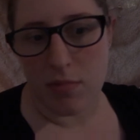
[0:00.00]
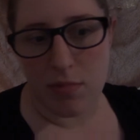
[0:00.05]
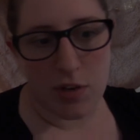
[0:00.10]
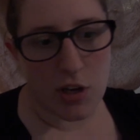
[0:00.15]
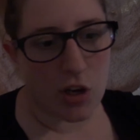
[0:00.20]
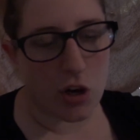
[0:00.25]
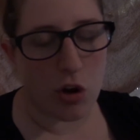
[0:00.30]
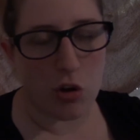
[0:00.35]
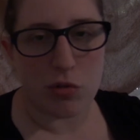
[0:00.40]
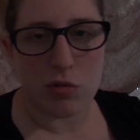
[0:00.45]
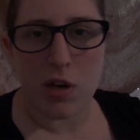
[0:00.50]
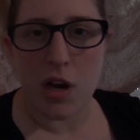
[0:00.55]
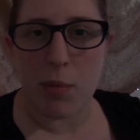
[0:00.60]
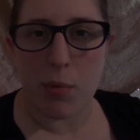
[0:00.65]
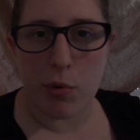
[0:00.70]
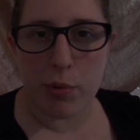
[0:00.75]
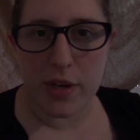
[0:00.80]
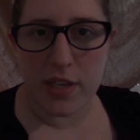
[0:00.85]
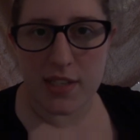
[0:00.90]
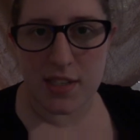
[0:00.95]
you know, a
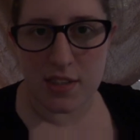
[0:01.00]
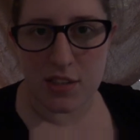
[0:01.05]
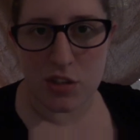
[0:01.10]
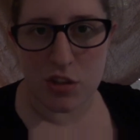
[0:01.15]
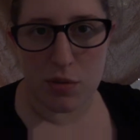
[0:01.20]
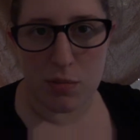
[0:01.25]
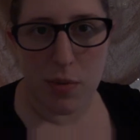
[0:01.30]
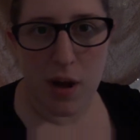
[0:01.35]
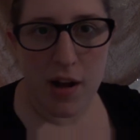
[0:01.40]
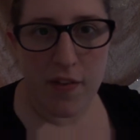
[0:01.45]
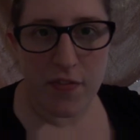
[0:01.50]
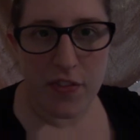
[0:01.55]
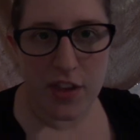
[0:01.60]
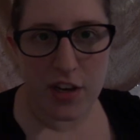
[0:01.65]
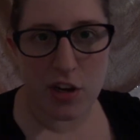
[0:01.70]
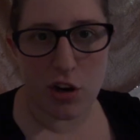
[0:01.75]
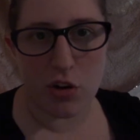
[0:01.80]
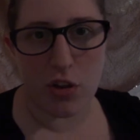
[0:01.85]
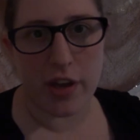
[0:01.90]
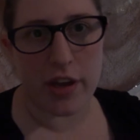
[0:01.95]
couple weeks into the month
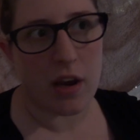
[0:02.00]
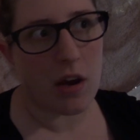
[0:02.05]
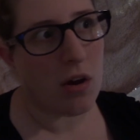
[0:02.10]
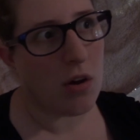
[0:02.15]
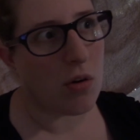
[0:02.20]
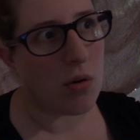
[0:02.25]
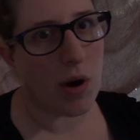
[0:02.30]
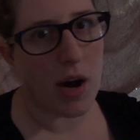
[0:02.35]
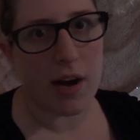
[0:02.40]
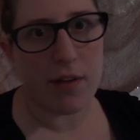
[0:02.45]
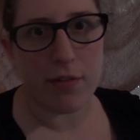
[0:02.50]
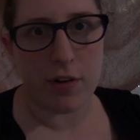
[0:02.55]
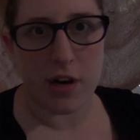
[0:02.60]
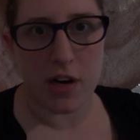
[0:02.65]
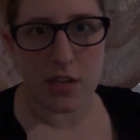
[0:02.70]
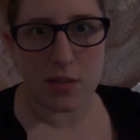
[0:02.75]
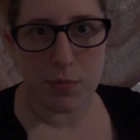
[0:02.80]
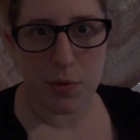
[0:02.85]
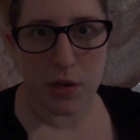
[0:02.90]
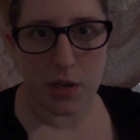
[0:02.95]
and you're like, oh, I
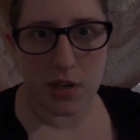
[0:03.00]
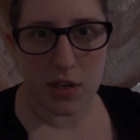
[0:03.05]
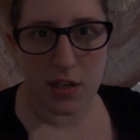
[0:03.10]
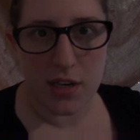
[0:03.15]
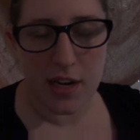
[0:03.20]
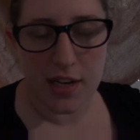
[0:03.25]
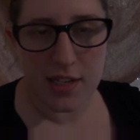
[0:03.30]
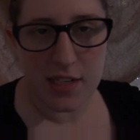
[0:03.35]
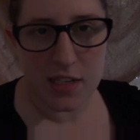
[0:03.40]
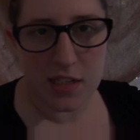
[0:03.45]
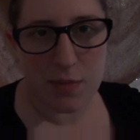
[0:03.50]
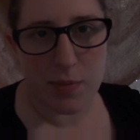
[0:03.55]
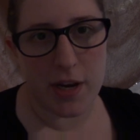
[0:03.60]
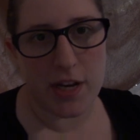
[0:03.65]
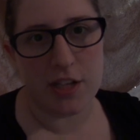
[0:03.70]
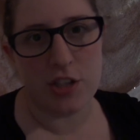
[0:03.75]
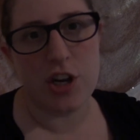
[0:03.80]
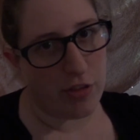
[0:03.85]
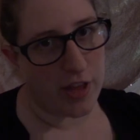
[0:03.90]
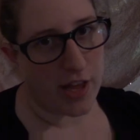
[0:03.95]
forgot to put in an ideas
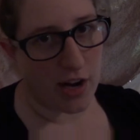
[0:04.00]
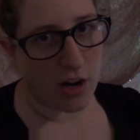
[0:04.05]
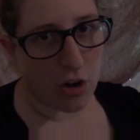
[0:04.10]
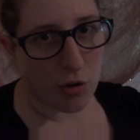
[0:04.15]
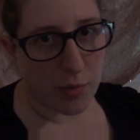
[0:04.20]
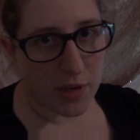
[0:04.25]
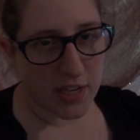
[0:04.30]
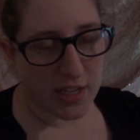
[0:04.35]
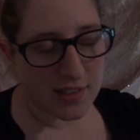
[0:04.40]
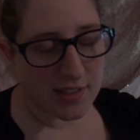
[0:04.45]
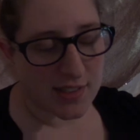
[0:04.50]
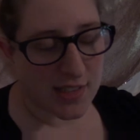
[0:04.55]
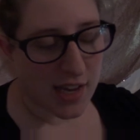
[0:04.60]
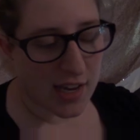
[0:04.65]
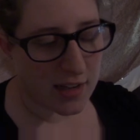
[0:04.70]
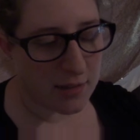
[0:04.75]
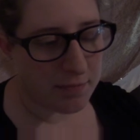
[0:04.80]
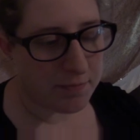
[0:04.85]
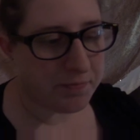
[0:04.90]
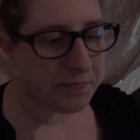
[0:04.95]
page. That all being
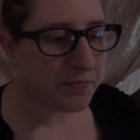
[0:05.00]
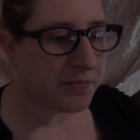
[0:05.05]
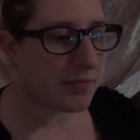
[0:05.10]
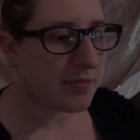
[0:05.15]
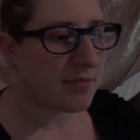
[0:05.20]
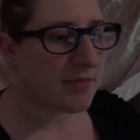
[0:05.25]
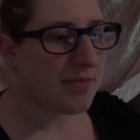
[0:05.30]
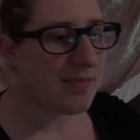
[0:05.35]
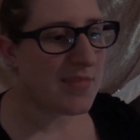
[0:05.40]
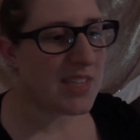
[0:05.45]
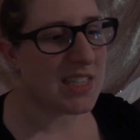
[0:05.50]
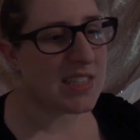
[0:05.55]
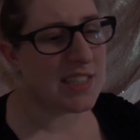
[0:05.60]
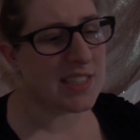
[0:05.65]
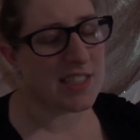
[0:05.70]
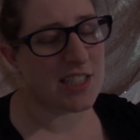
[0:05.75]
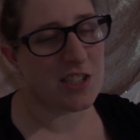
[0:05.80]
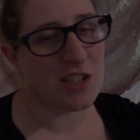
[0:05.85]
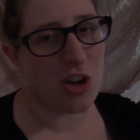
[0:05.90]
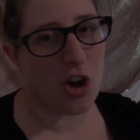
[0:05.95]
said,
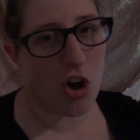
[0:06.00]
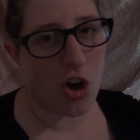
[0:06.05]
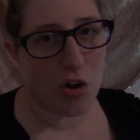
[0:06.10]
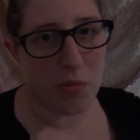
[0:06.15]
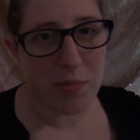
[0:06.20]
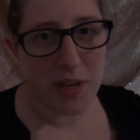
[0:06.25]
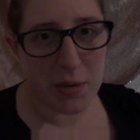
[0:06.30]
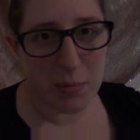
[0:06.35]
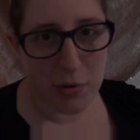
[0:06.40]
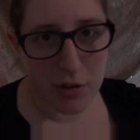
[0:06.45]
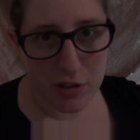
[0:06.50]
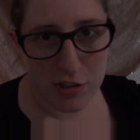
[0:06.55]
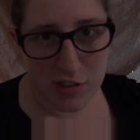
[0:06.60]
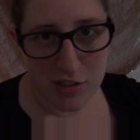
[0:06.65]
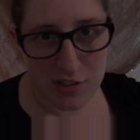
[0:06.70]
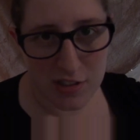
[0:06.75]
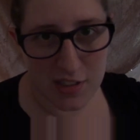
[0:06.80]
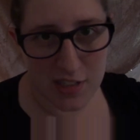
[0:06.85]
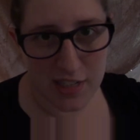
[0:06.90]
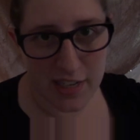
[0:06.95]
this is all me
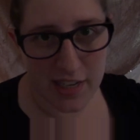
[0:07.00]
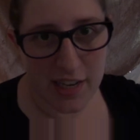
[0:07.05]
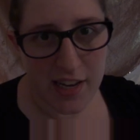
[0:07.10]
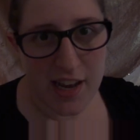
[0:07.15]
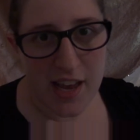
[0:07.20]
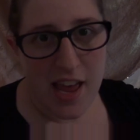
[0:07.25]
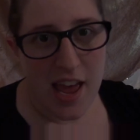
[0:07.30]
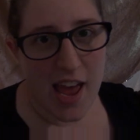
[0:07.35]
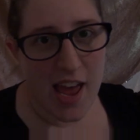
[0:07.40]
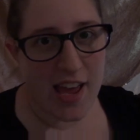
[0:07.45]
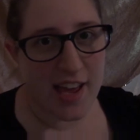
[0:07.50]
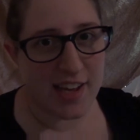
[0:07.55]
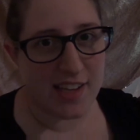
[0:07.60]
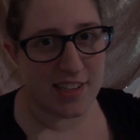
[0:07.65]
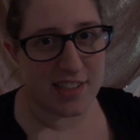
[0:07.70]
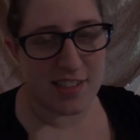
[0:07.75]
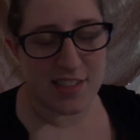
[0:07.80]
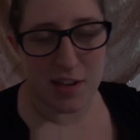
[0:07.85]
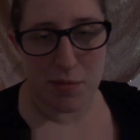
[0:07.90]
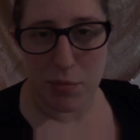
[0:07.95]
personally,
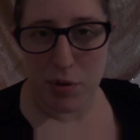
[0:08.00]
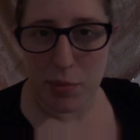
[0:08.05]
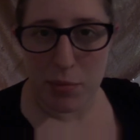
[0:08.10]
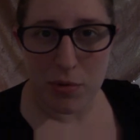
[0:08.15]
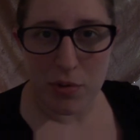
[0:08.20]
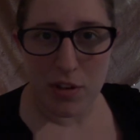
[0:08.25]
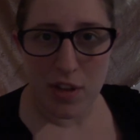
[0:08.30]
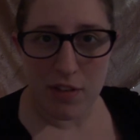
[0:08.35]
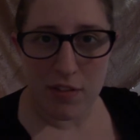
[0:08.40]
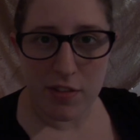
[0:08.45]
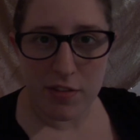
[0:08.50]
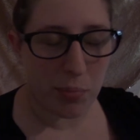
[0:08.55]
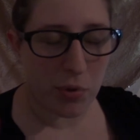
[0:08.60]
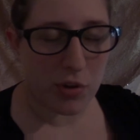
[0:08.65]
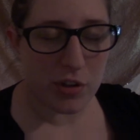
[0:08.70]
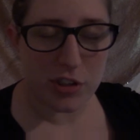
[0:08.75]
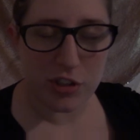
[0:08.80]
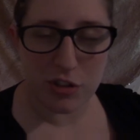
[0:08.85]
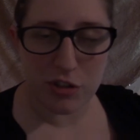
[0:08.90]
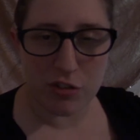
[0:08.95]
and some people love
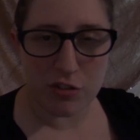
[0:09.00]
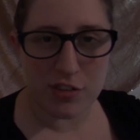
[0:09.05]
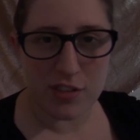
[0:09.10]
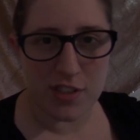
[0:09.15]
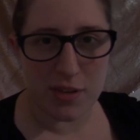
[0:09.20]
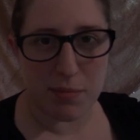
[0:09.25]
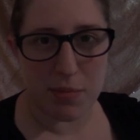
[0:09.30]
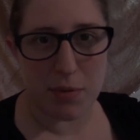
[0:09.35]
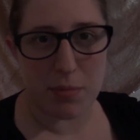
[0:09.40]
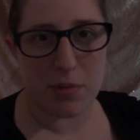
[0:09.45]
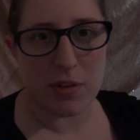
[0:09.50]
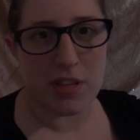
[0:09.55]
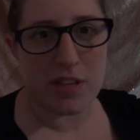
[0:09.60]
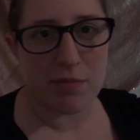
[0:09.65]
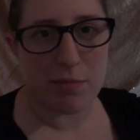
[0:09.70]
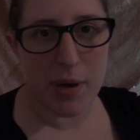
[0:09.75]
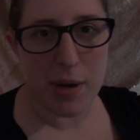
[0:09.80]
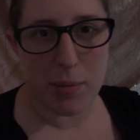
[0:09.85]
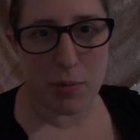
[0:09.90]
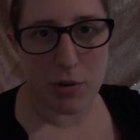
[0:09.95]
bullet journals, some people
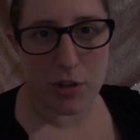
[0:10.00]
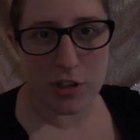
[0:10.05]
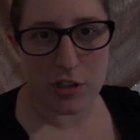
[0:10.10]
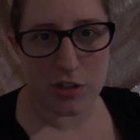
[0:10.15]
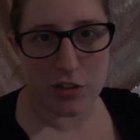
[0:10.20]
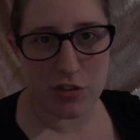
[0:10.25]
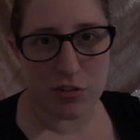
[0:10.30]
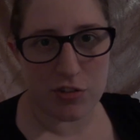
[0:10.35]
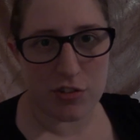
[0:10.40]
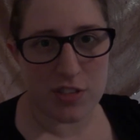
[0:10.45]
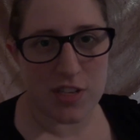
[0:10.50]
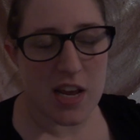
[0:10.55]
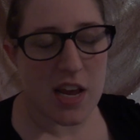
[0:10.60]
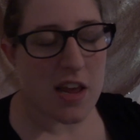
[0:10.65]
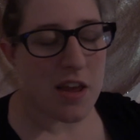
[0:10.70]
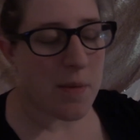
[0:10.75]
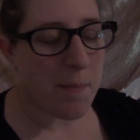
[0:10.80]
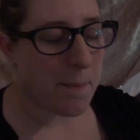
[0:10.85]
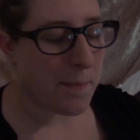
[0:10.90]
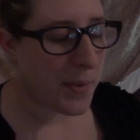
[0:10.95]
live by bullet journals,
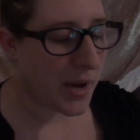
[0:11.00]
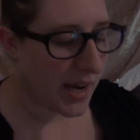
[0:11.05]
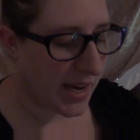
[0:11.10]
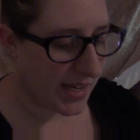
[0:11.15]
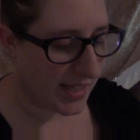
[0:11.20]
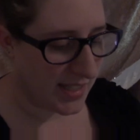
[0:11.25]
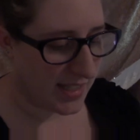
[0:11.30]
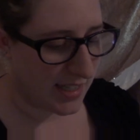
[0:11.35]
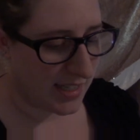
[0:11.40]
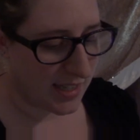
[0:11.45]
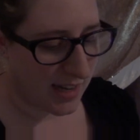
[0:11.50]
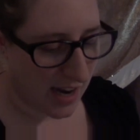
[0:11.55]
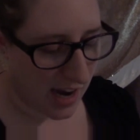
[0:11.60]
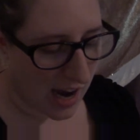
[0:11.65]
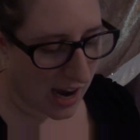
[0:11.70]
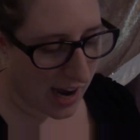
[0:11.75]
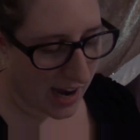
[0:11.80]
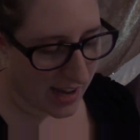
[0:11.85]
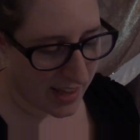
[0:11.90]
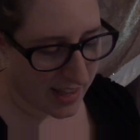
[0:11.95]
but
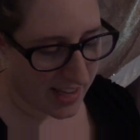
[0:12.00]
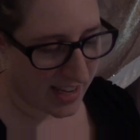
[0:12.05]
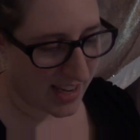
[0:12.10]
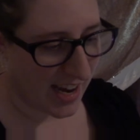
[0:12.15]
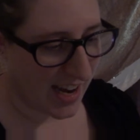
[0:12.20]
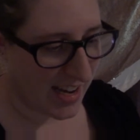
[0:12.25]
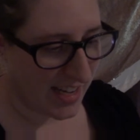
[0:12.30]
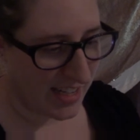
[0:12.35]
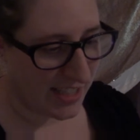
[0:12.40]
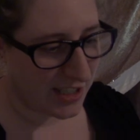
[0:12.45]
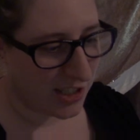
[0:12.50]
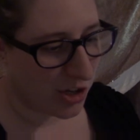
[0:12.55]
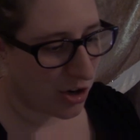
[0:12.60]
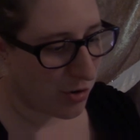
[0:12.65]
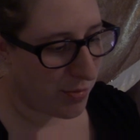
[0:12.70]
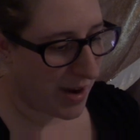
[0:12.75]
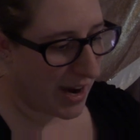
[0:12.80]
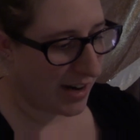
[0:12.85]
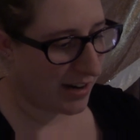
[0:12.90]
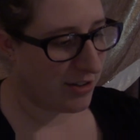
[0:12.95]
I think I need to go
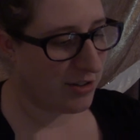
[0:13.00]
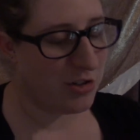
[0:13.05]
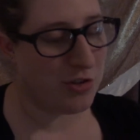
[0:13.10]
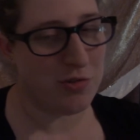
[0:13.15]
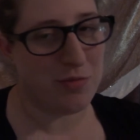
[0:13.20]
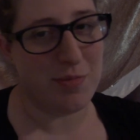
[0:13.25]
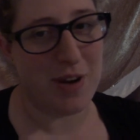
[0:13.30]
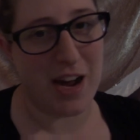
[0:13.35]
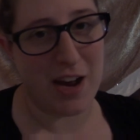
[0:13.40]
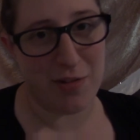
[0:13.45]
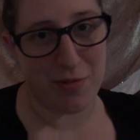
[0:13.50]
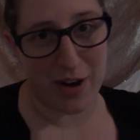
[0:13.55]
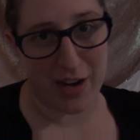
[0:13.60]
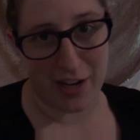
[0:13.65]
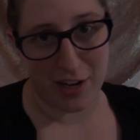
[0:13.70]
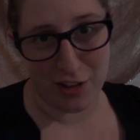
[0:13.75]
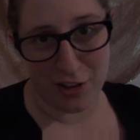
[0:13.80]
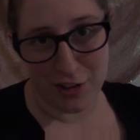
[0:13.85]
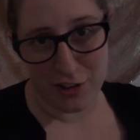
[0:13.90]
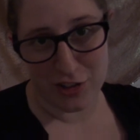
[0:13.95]
back to my
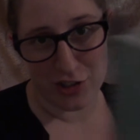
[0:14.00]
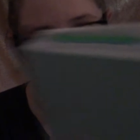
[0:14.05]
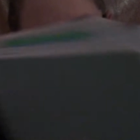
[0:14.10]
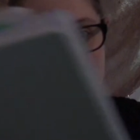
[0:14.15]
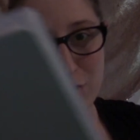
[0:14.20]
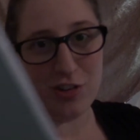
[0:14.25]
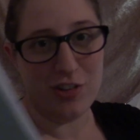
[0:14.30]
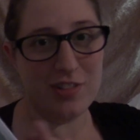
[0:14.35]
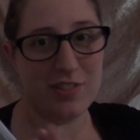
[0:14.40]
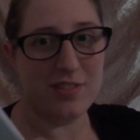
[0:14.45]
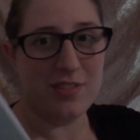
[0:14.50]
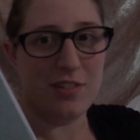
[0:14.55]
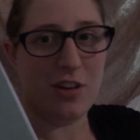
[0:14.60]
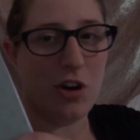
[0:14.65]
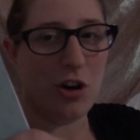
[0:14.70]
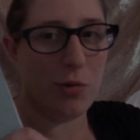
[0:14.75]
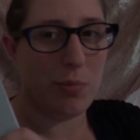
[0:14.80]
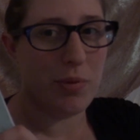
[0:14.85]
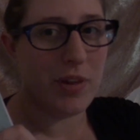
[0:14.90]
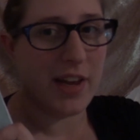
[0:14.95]
regular journal
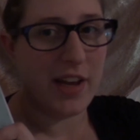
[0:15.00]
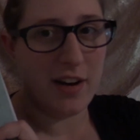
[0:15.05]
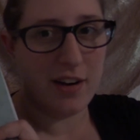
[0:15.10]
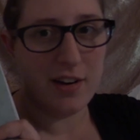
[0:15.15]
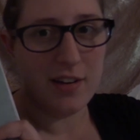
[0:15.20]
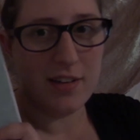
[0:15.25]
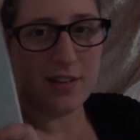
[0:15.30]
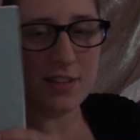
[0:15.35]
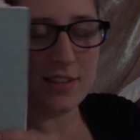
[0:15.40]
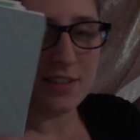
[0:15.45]
or planner